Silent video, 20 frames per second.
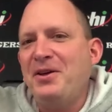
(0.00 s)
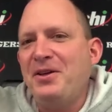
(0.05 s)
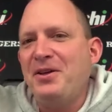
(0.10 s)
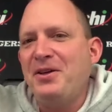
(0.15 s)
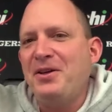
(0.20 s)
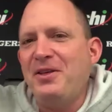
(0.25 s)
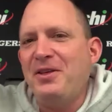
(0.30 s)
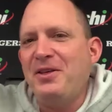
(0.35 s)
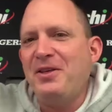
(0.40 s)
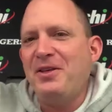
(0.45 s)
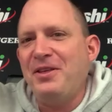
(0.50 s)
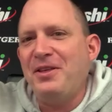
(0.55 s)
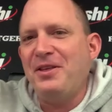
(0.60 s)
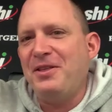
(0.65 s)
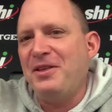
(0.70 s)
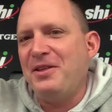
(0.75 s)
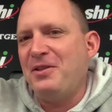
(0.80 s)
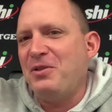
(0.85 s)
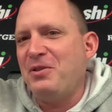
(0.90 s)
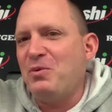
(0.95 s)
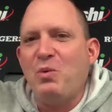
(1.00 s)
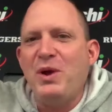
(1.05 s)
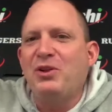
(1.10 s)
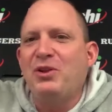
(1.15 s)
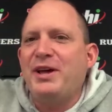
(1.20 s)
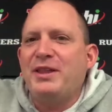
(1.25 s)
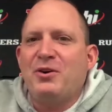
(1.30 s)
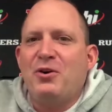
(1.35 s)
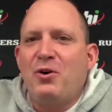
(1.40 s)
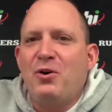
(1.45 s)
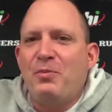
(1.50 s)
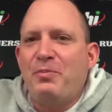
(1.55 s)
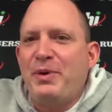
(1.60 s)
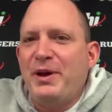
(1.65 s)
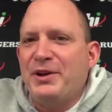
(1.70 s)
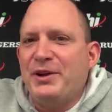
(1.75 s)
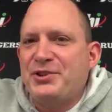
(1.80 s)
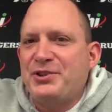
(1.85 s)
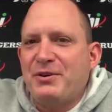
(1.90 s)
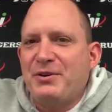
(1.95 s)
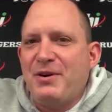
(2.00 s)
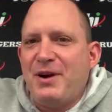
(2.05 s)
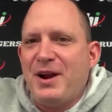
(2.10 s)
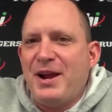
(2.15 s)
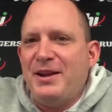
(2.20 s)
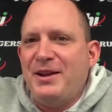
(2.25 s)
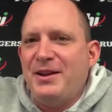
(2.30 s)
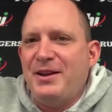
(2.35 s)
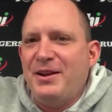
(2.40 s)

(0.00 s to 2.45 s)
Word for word: when we look at the whole picture, right?